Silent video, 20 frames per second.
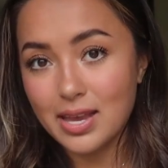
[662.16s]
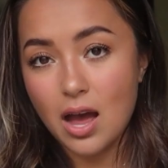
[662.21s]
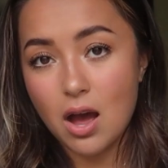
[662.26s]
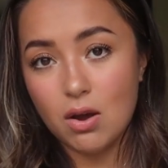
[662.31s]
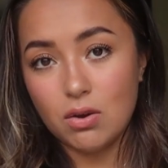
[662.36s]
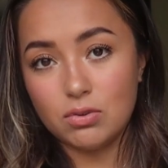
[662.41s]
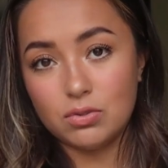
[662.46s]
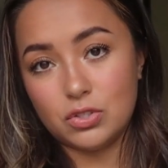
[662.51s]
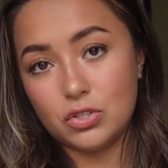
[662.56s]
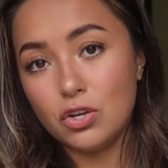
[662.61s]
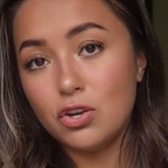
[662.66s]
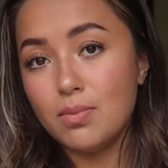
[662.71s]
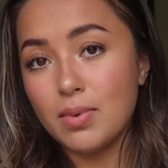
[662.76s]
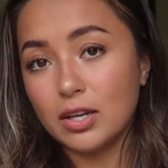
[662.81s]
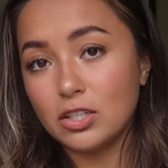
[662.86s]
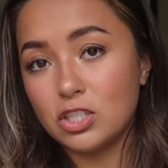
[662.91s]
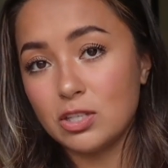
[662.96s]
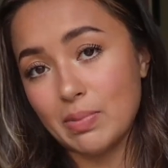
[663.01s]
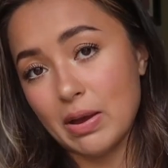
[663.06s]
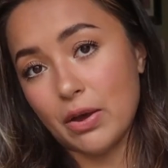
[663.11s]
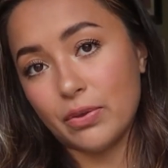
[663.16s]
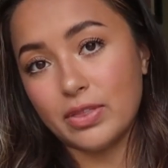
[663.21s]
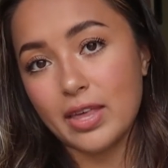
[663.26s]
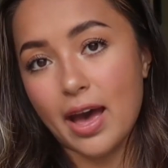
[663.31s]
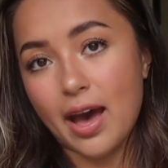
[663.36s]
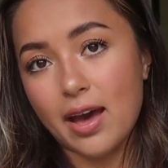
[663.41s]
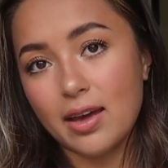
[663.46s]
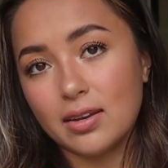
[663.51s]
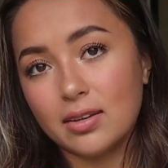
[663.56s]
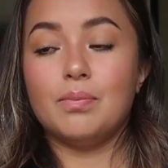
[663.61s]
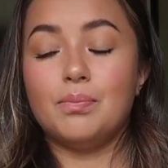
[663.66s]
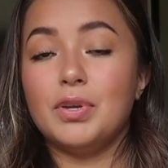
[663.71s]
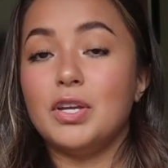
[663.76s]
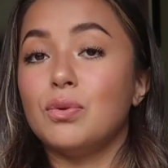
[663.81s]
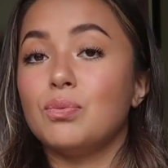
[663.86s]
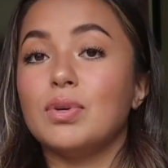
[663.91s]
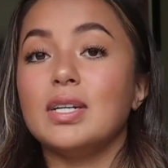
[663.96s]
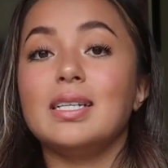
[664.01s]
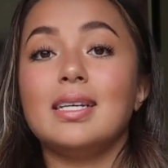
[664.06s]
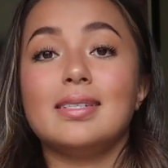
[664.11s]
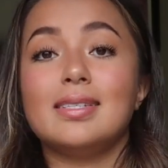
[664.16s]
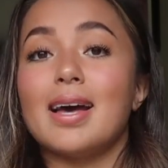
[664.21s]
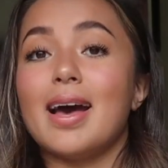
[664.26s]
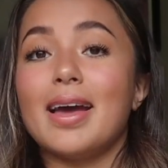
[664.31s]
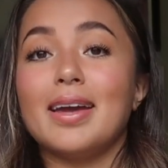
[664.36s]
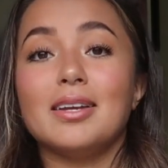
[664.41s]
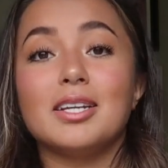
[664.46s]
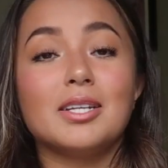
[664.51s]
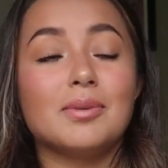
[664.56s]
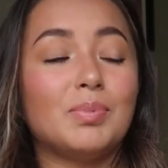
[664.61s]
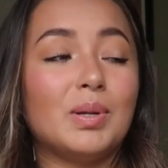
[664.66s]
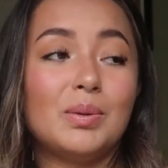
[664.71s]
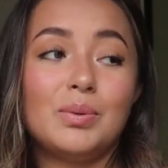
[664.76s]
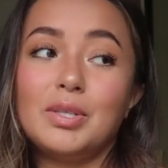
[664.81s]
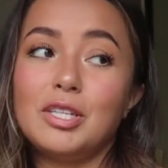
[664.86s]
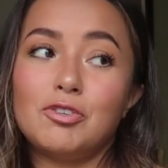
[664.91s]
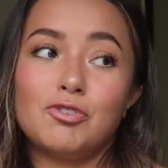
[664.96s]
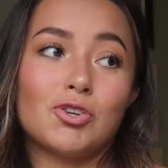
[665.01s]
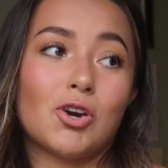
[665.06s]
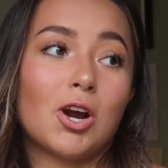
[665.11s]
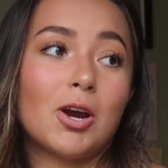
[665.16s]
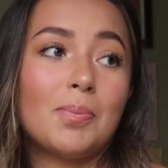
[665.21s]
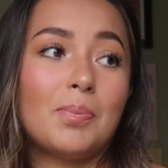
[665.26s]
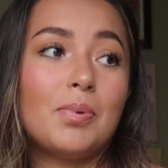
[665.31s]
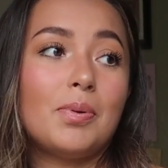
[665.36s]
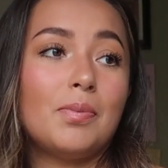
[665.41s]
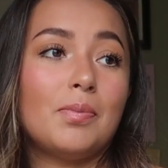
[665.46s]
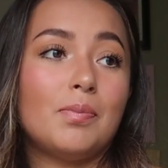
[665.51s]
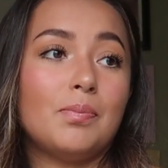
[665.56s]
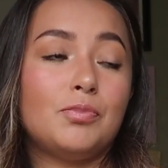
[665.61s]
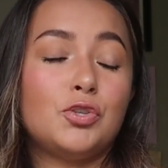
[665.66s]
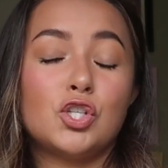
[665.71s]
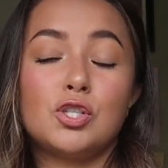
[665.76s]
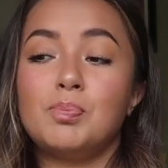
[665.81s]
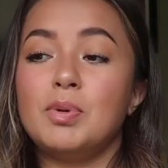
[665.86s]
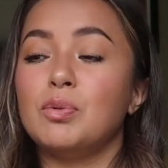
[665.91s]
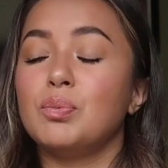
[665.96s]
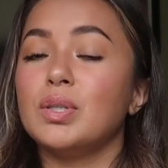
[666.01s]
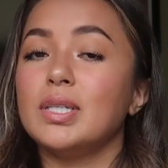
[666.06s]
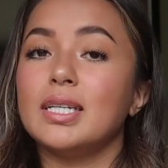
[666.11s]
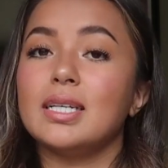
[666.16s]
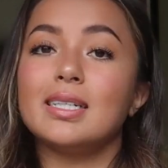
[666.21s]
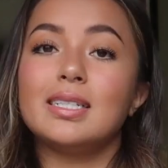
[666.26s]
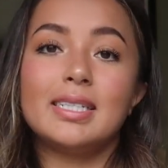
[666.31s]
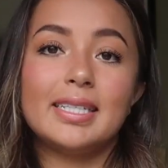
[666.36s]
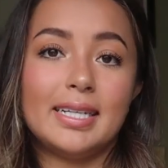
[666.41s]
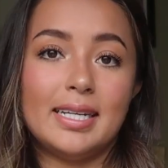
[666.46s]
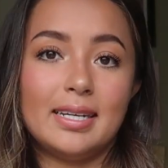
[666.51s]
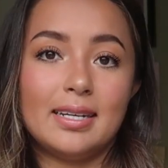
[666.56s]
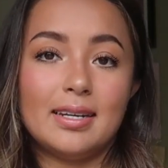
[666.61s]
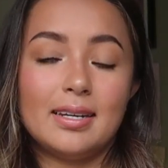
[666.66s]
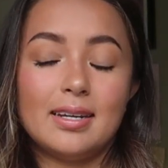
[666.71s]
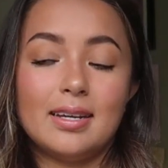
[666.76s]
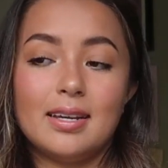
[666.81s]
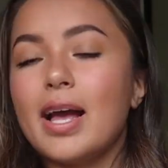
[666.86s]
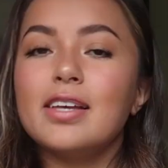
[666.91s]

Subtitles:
out too much about that. Be really tight, be really sharp, just be really clean.